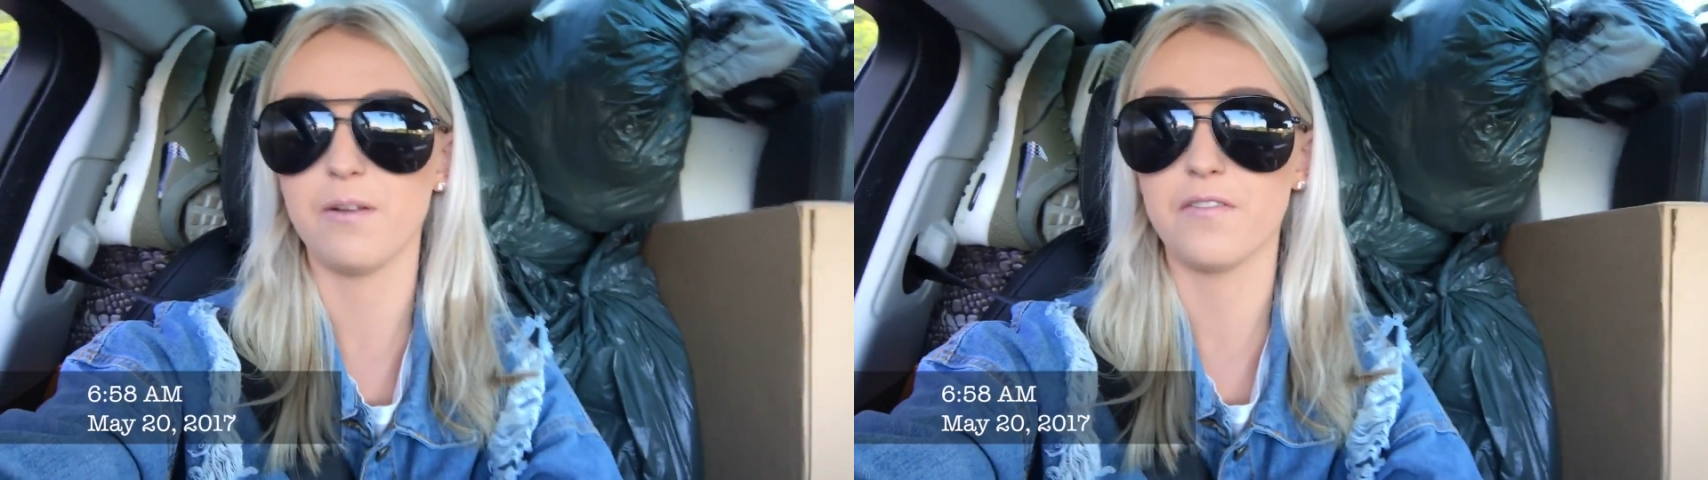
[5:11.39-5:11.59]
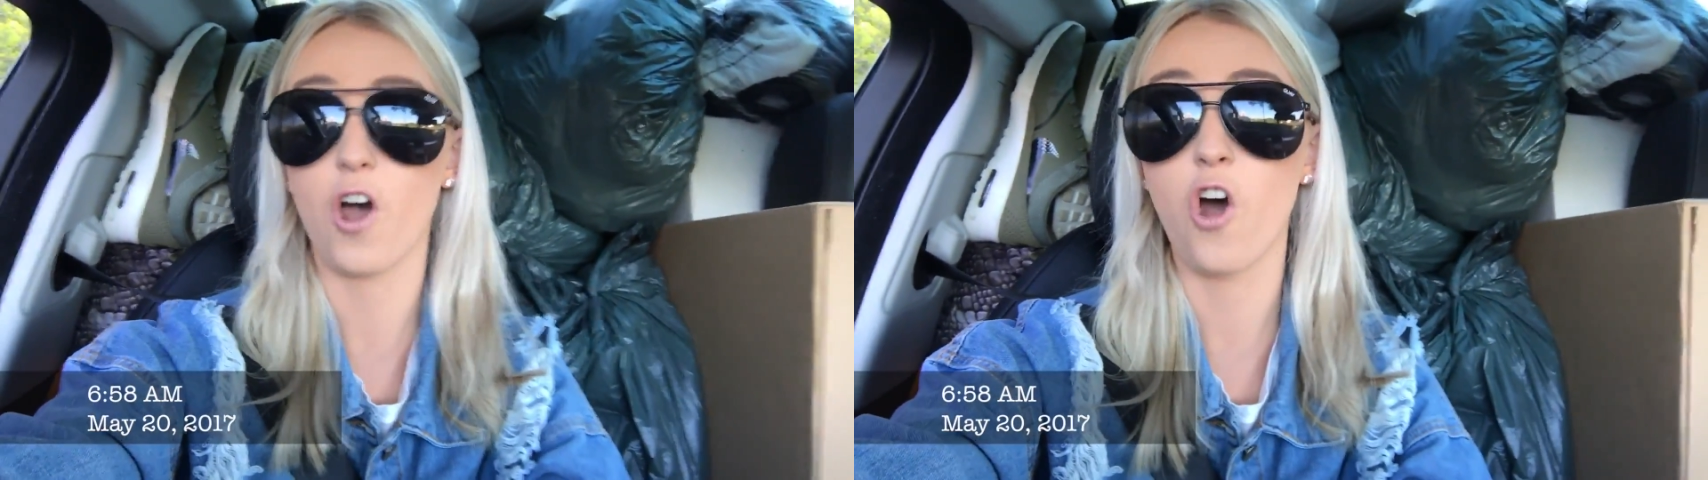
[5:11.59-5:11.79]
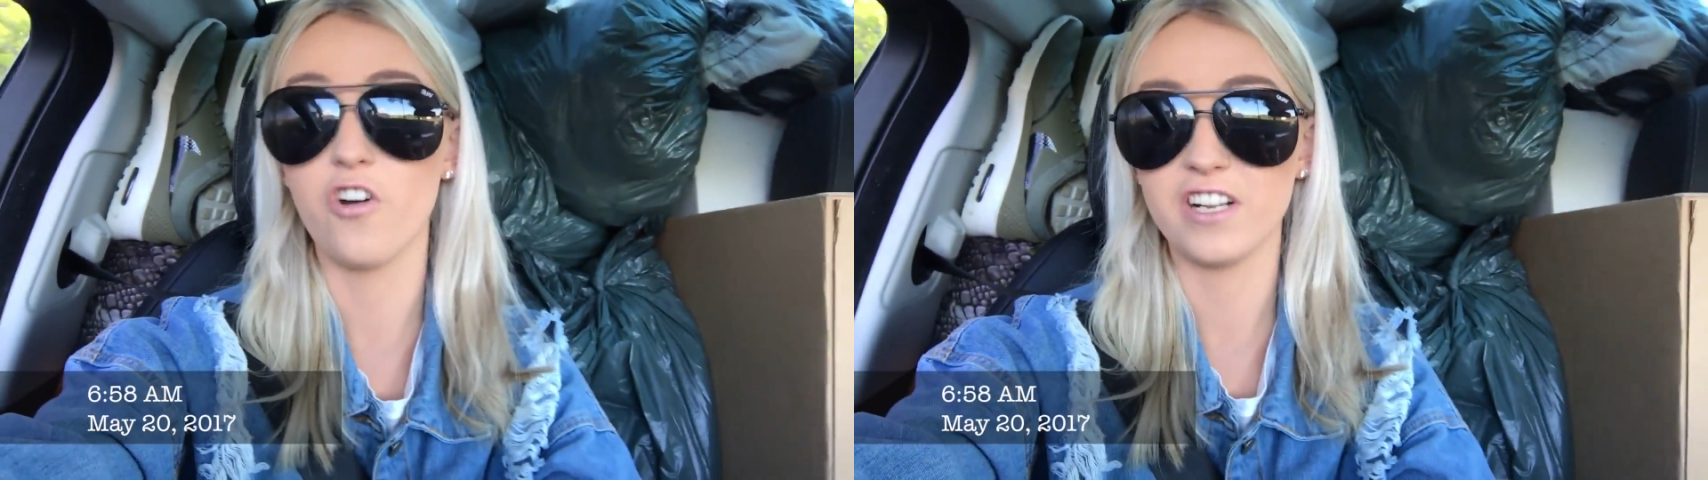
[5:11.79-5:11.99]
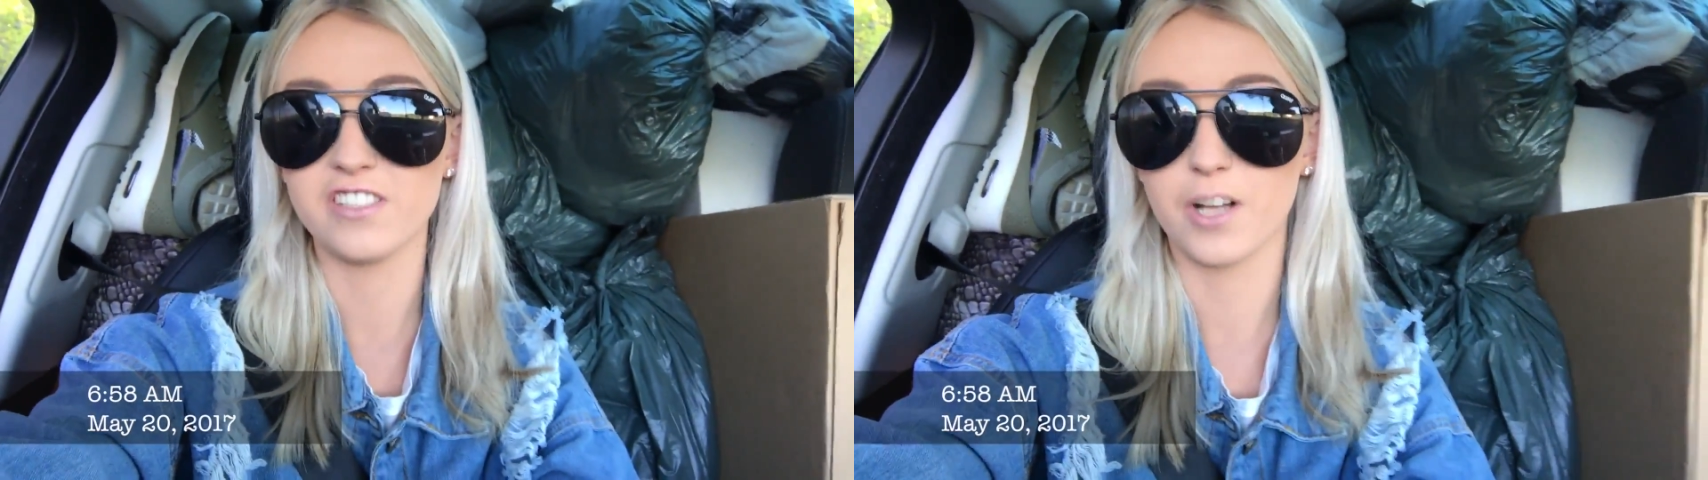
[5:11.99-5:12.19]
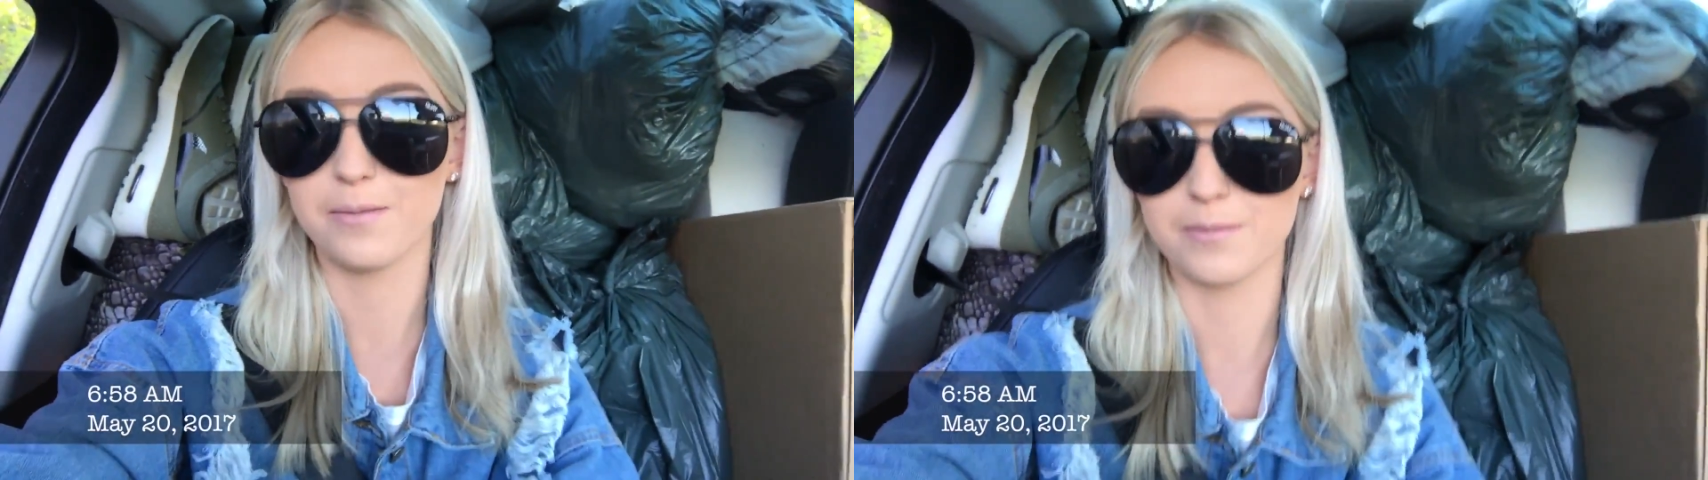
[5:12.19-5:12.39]
We've already
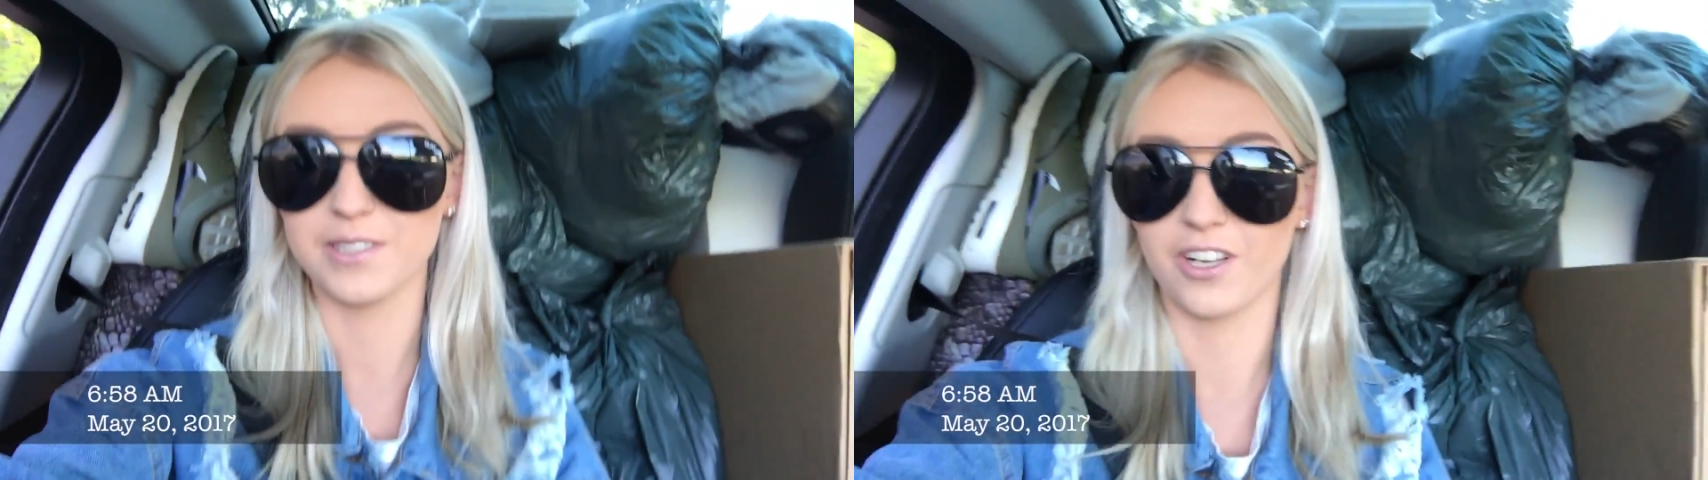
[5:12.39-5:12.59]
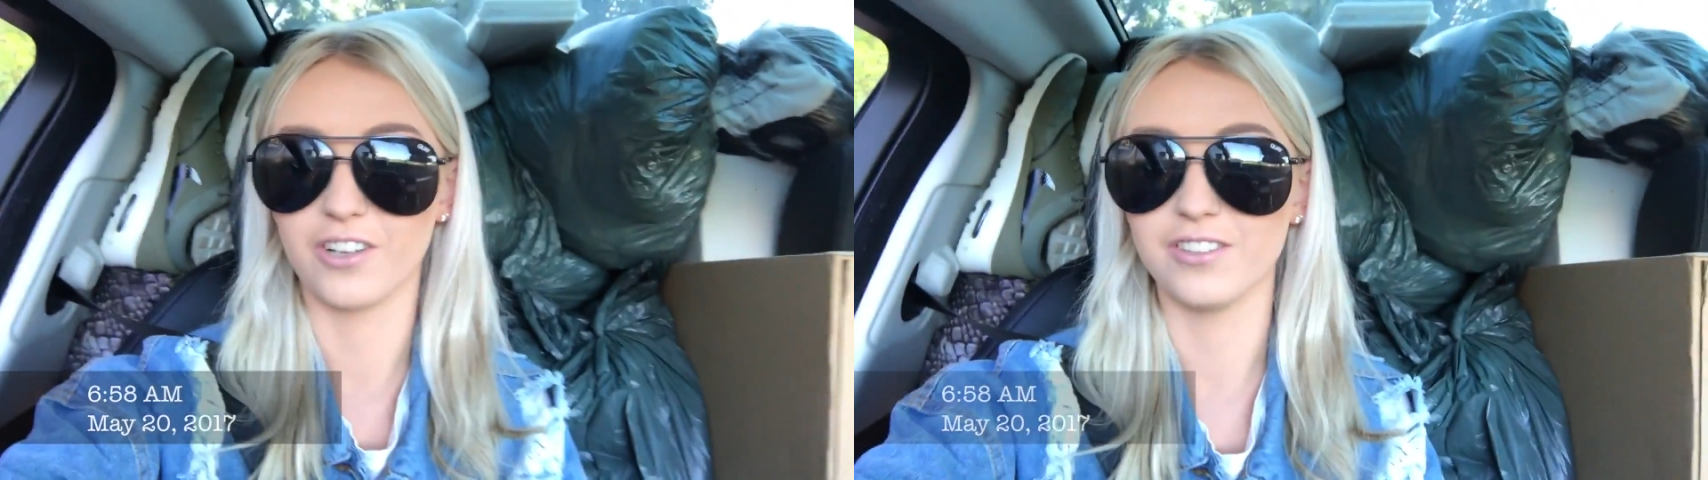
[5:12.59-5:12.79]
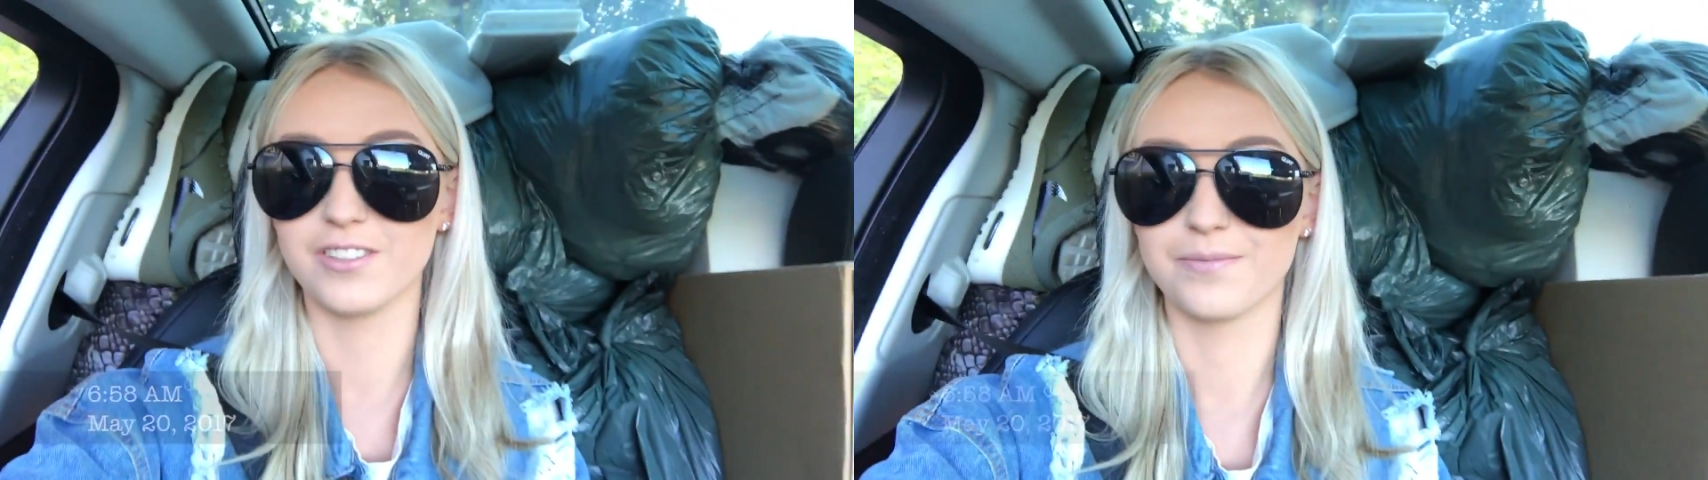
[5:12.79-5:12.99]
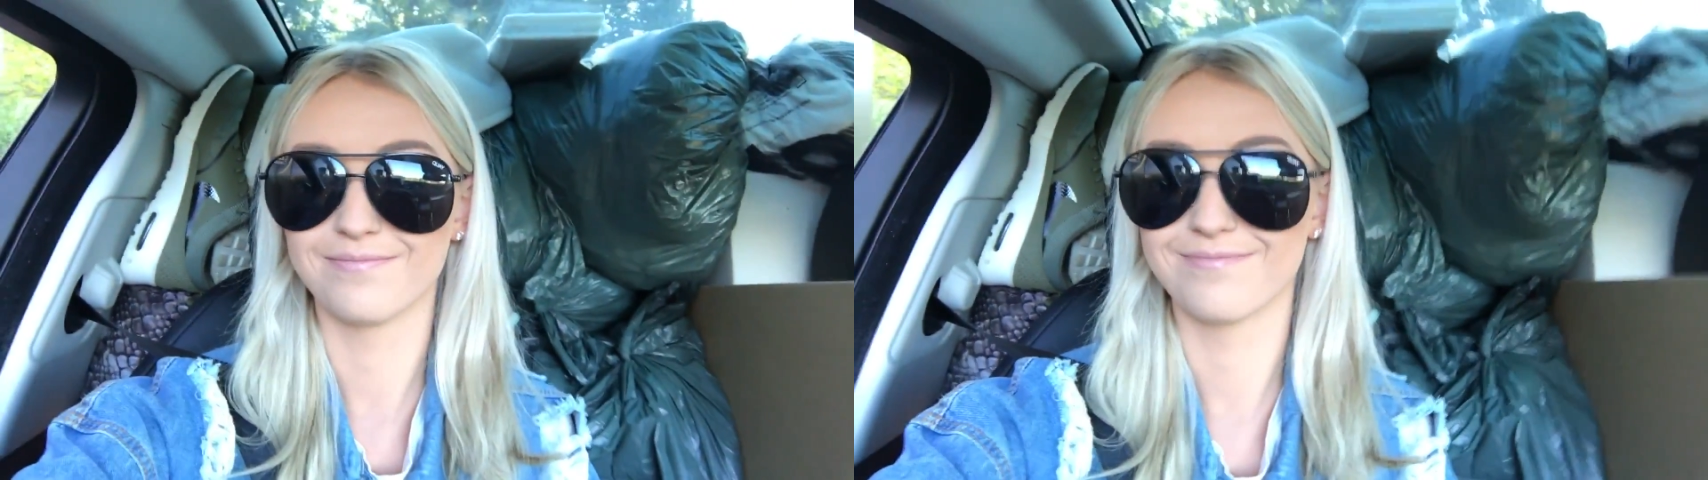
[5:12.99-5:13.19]
stopped at McDonald's.